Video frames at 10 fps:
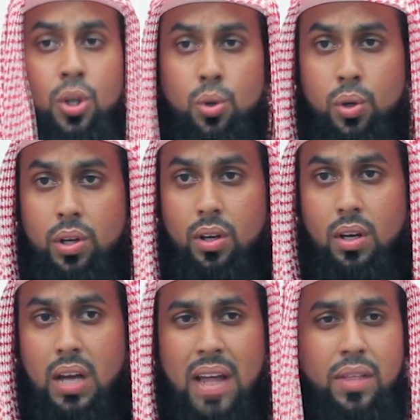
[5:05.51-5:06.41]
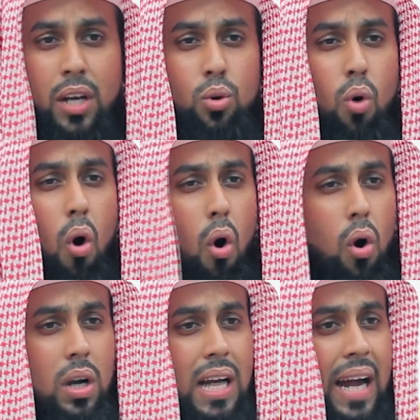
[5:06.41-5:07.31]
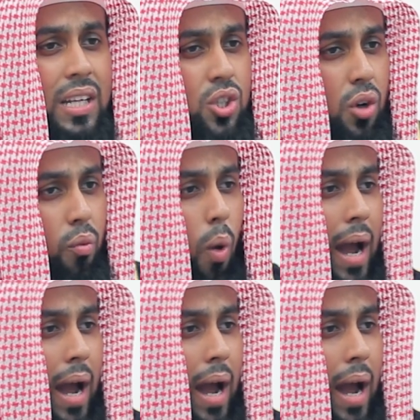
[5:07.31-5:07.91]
nude and they do all kinds of